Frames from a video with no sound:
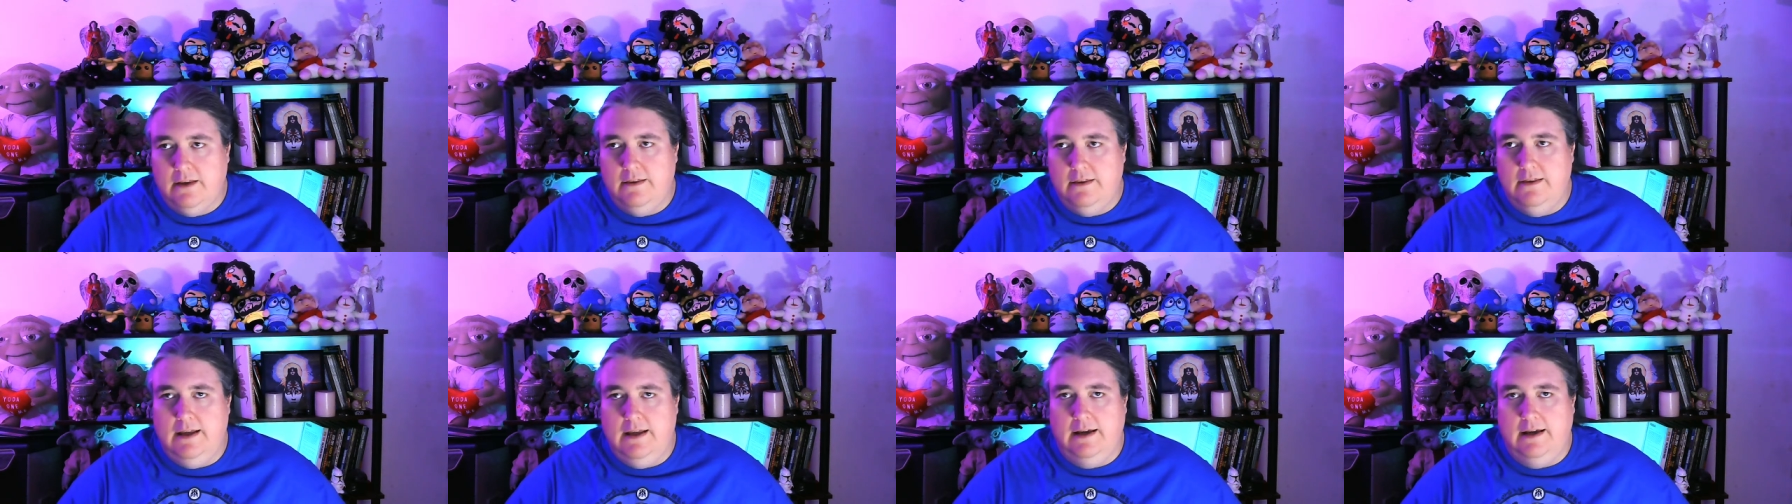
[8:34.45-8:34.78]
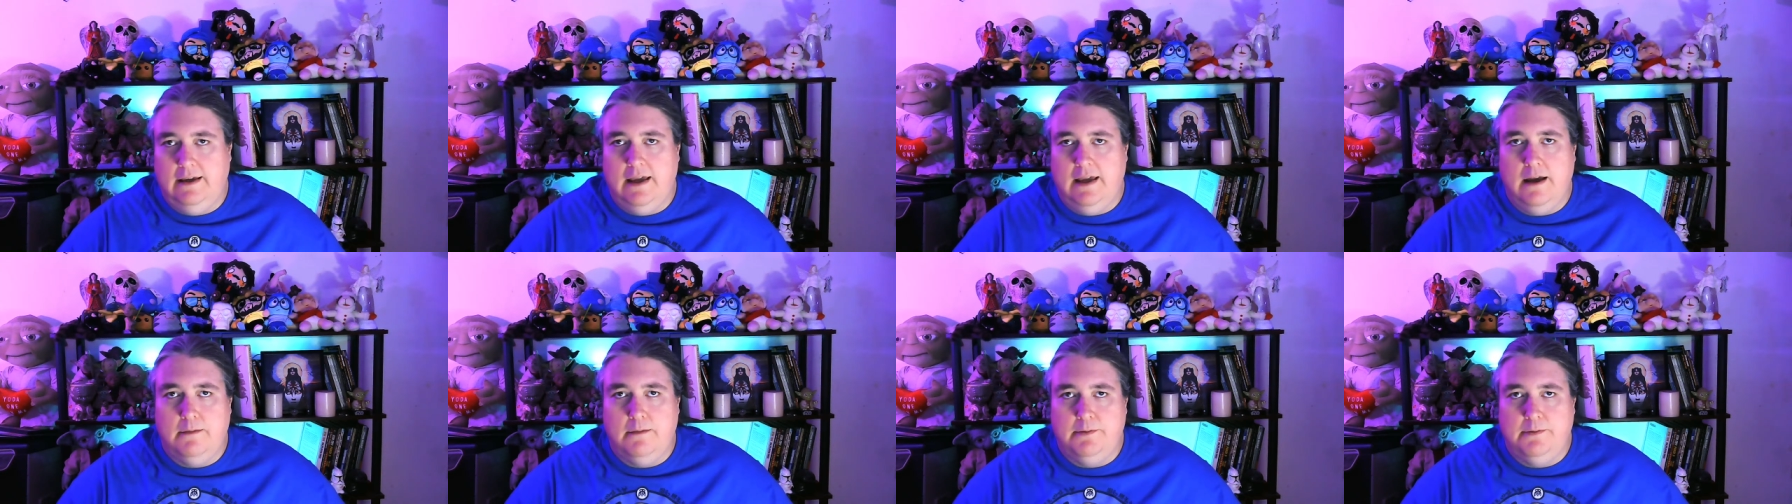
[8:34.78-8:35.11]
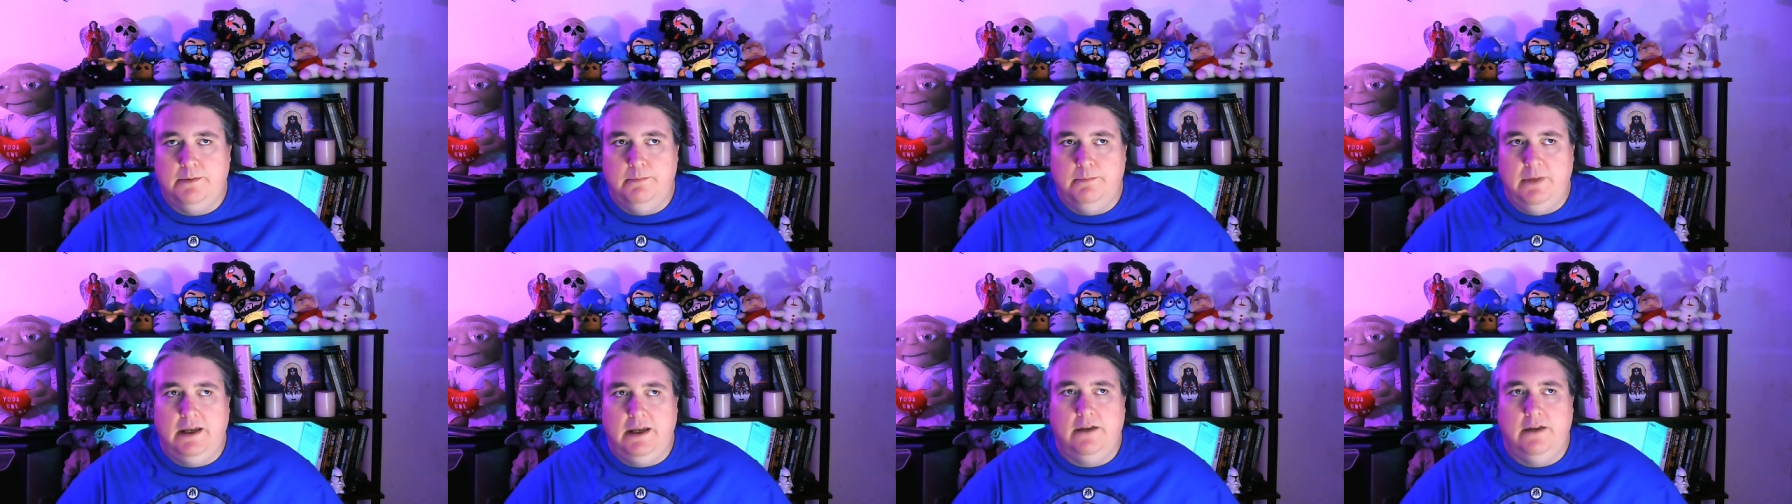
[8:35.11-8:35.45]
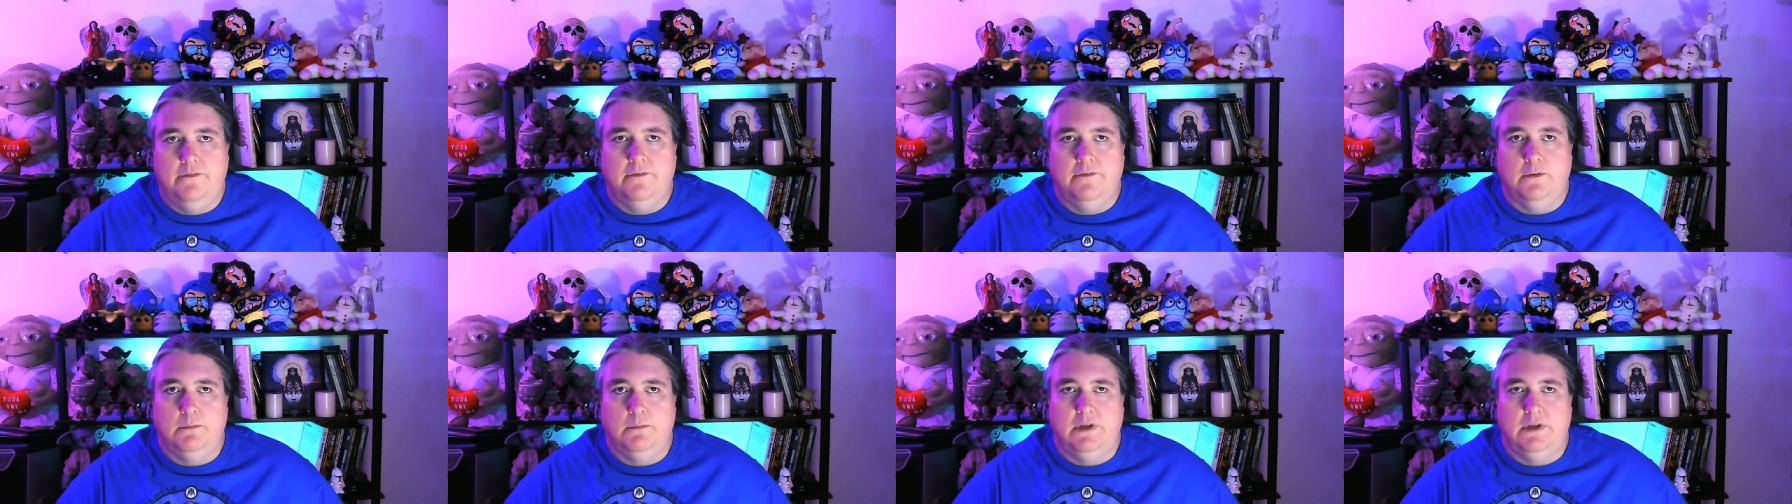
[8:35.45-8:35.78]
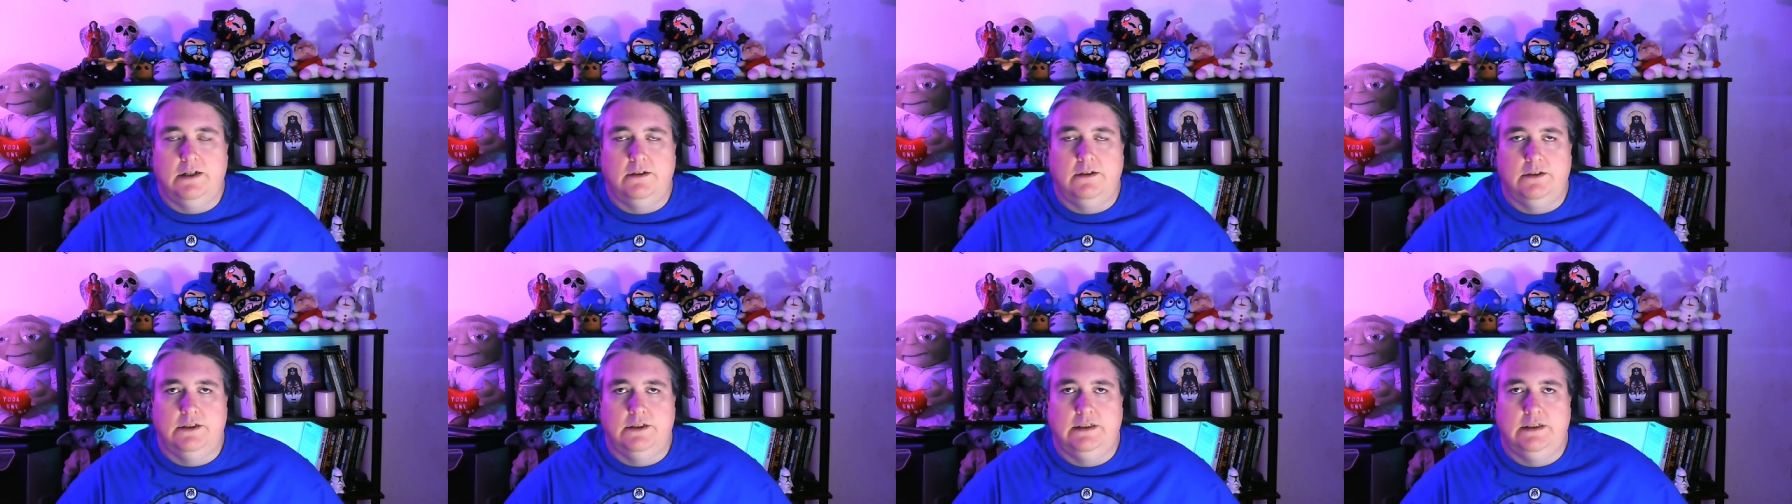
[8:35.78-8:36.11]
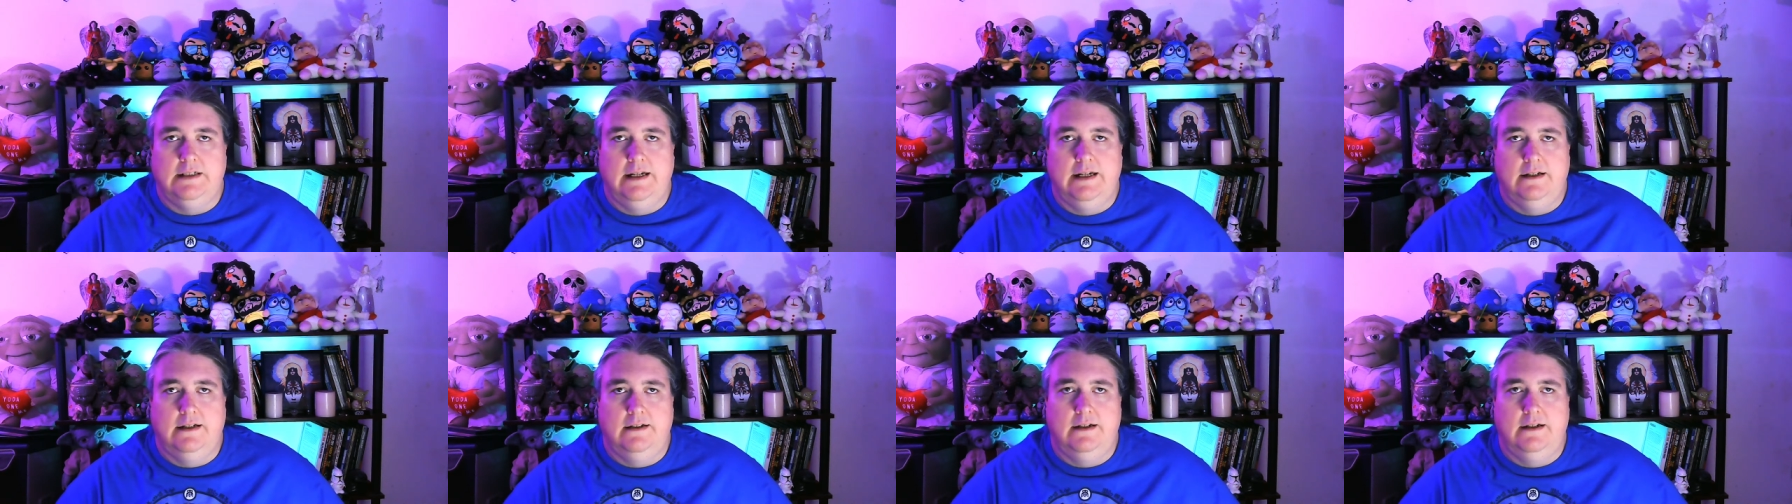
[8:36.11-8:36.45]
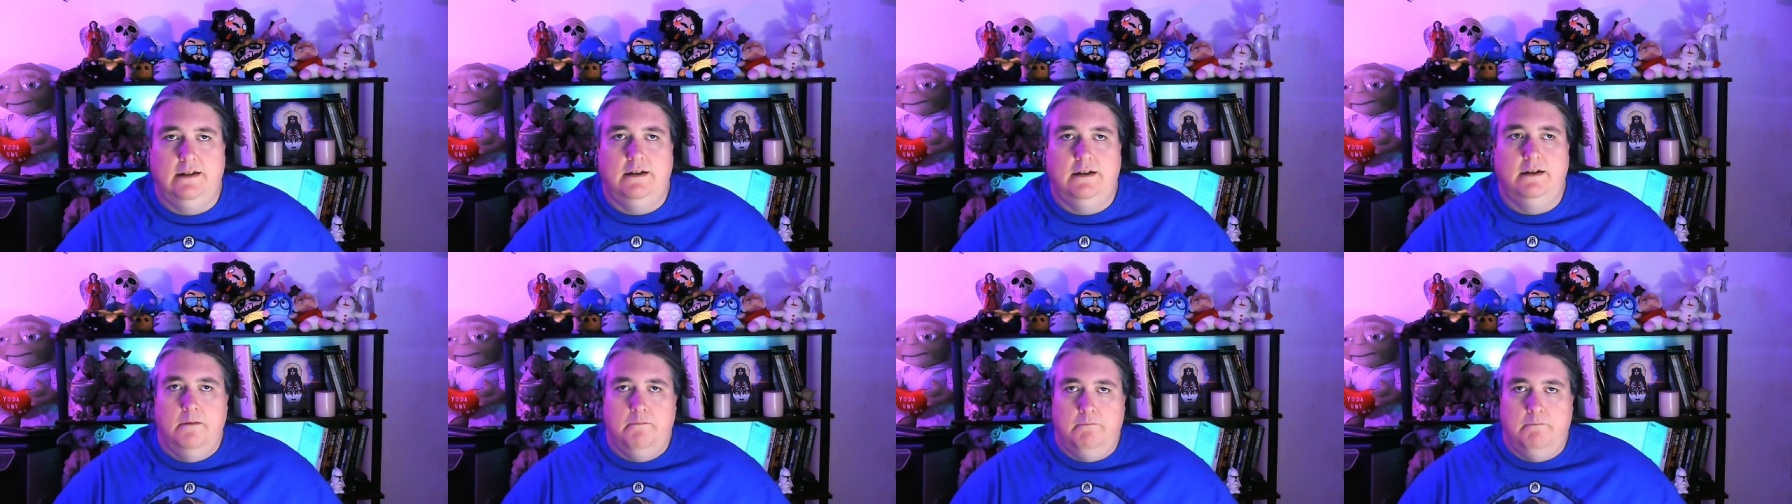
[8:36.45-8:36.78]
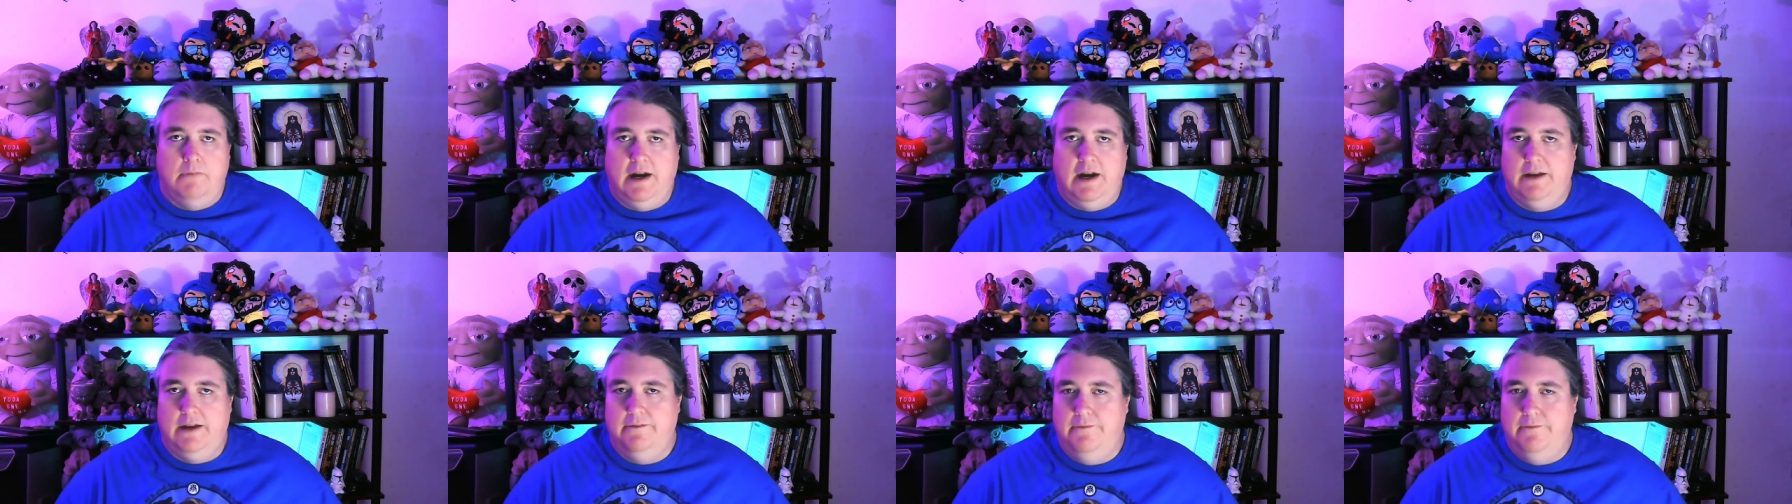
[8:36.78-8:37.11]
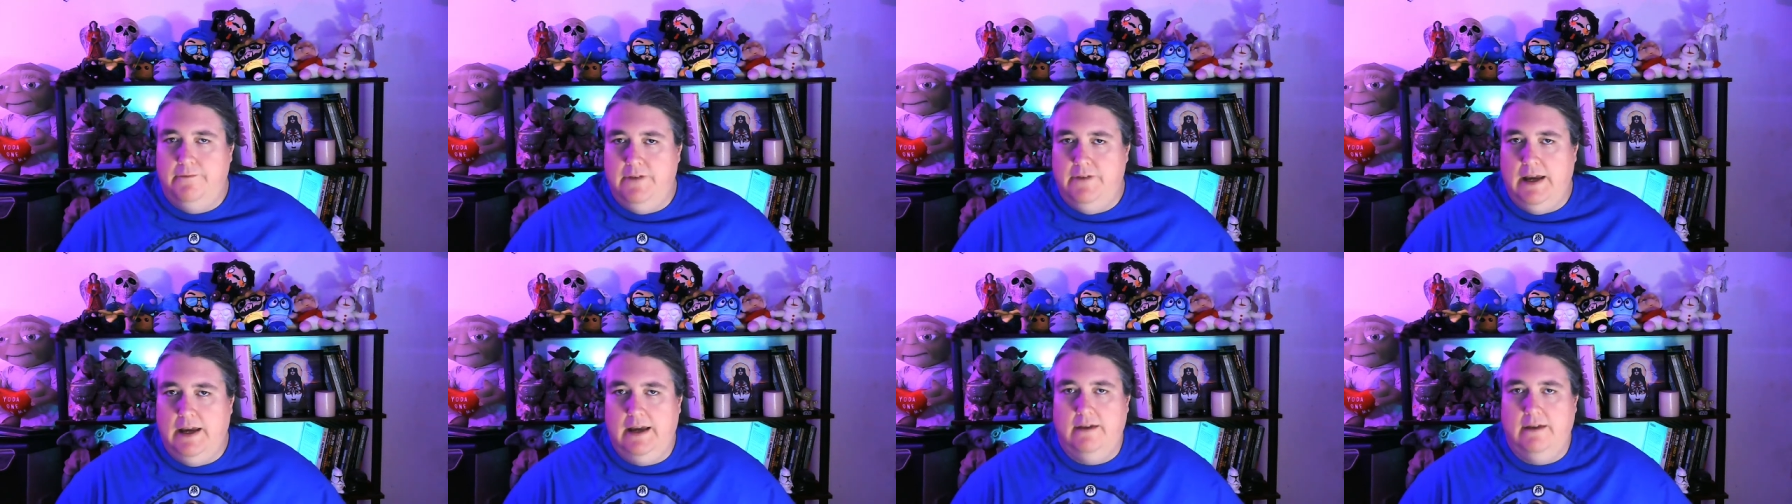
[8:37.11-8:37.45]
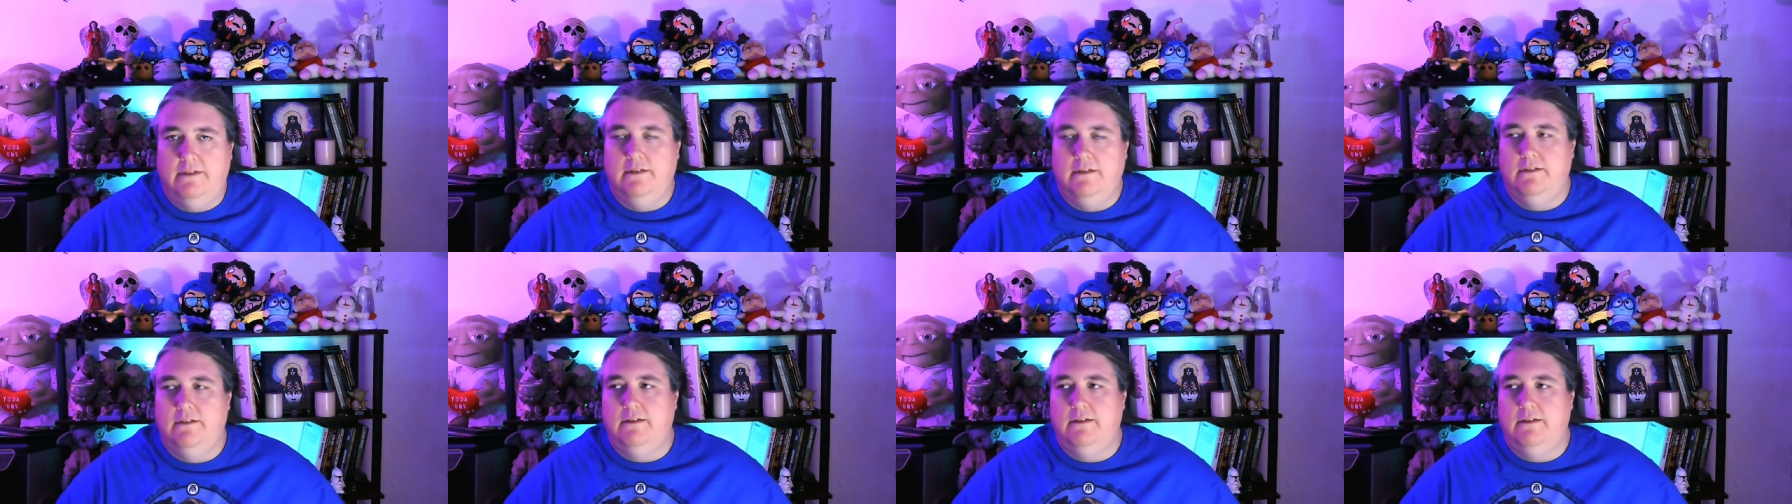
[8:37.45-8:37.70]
that kept me from understanding my faith.